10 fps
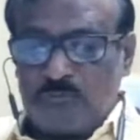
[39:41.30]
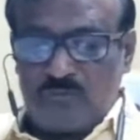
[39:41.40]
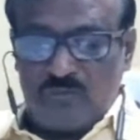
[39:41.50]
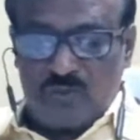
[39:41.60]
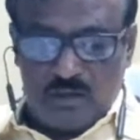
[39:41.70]

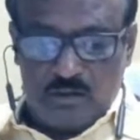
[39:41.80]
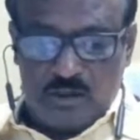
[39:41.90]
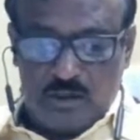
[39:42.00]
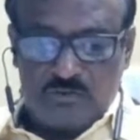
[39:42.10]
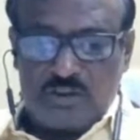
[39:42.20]
Now
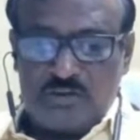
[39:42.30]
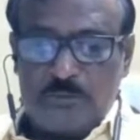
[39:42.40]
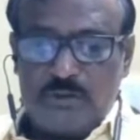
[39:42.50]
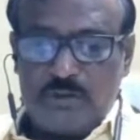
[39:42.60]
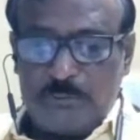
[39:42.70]
section
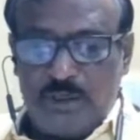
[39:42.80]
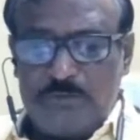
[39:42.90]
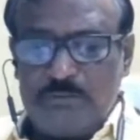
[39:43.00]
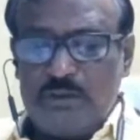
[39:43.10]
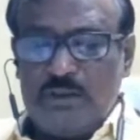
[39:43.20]
45,
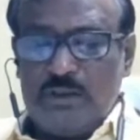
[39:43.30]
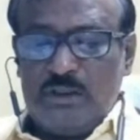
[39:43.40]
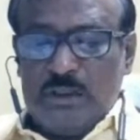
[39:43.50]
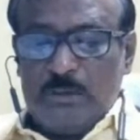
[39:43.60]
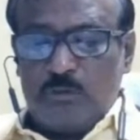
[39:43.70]

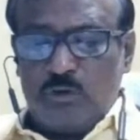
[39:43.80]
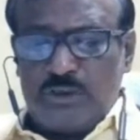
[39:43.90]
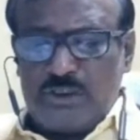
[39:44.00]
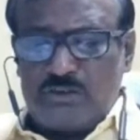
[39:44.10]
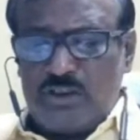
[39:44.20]
protection of
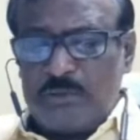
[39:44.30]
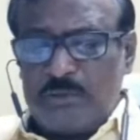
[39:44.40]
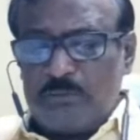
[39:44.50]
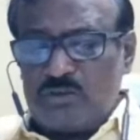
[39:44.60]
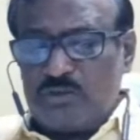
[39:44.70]
members
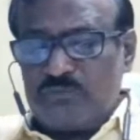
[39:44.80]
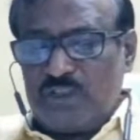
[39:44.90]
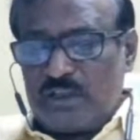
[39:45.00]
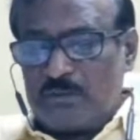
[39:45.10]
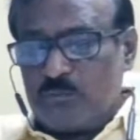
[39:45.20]
of the armed
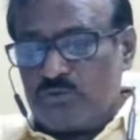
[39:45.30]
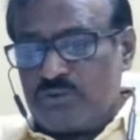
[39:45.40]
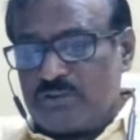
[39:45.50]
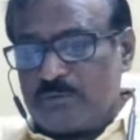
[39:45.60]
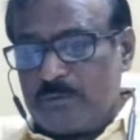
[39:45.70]
forces from
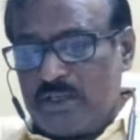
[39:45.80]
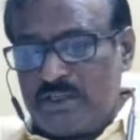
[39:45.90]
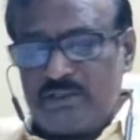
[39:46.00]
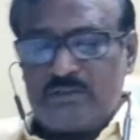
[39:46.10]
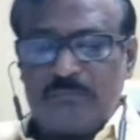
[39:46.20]
arrest.
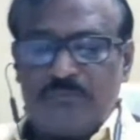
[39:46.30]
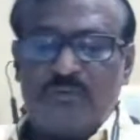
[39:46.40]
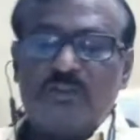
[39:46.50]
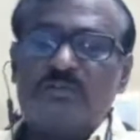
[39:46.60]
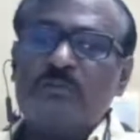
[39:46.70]

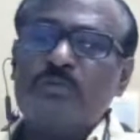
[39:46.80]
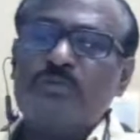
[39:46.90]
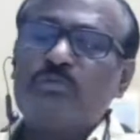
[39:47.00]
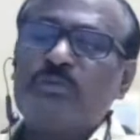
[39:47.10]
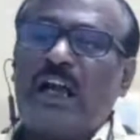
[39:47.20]
Suppose an
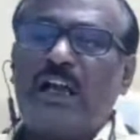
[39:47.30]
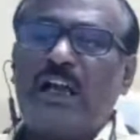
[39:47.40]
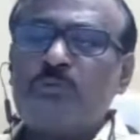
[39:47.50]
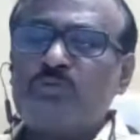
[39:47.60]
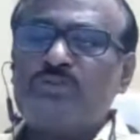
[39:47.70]
armed force
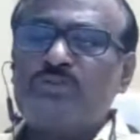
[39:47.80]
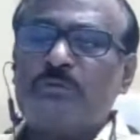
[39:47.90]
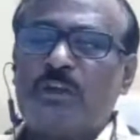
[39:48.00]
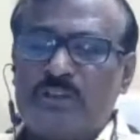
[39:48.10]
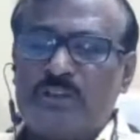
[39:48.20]

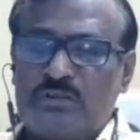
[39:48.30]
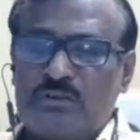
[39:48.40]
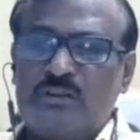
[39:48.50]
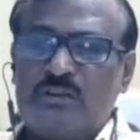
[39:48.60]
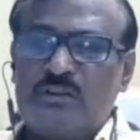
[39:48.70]
officer,
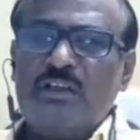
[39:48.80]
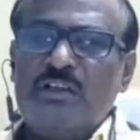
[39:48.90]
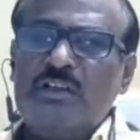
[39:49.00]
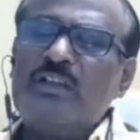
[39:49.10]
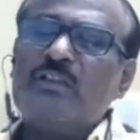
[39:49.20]
he
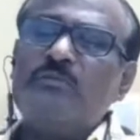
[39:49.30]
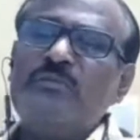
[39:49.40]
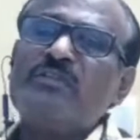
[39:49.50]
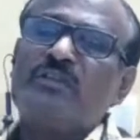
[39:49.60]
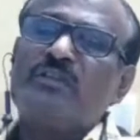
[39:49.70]
commits
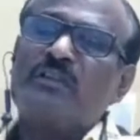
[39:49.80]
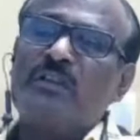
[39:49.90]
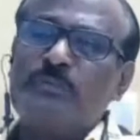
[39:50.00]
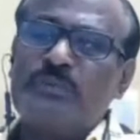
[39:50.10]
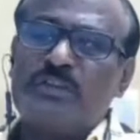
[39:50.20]
certain
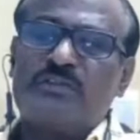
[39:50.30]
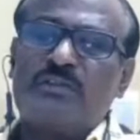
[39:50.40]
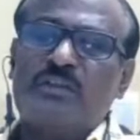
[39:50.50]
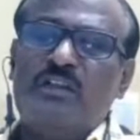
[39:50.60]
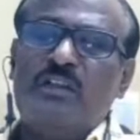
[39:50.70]
offence
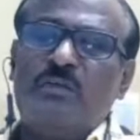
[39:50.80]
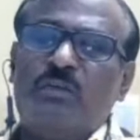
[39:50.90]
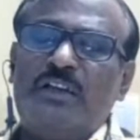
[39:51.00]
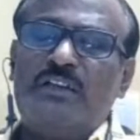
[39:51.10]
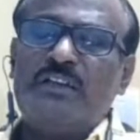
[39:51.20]
while
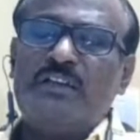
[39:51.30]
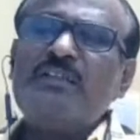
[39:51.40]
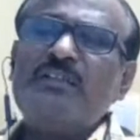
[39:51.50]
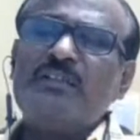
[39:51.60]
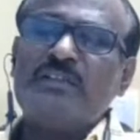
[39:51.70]
discharging his
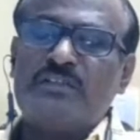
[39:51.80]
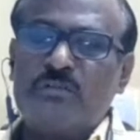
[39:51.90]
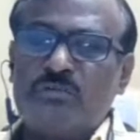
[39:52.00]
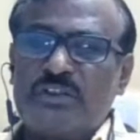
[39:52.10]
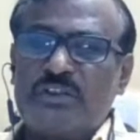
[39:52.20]

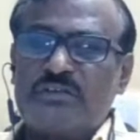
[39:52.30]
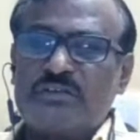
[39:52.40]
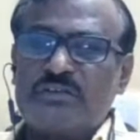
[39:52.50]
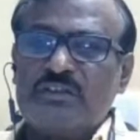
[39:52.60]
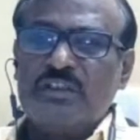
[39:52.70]
duties,
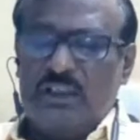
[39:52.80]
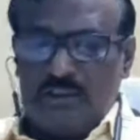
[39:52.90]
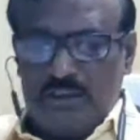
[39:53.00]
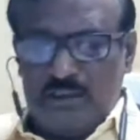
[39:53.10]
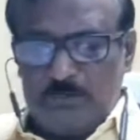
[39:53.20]
then
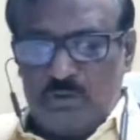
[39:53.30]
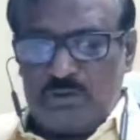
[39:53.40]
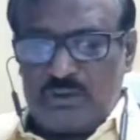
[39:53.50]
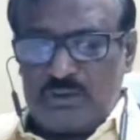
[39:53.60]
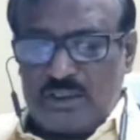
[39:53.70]
for his
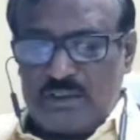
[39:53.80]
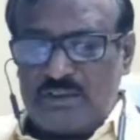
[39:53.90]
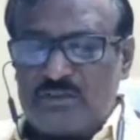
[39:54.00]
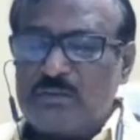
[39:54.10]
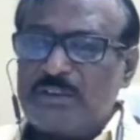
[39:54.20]
arrest some
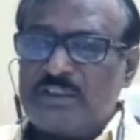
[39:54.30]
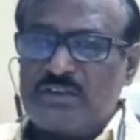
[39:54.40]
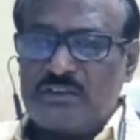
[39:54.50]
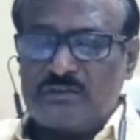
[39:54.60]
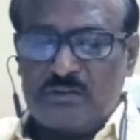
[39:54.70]
restriction
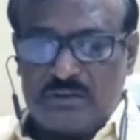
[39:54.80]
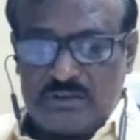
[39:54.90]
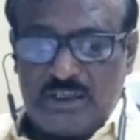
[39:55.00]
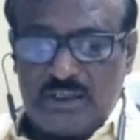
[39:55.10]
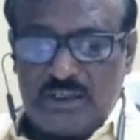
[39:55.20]
is there.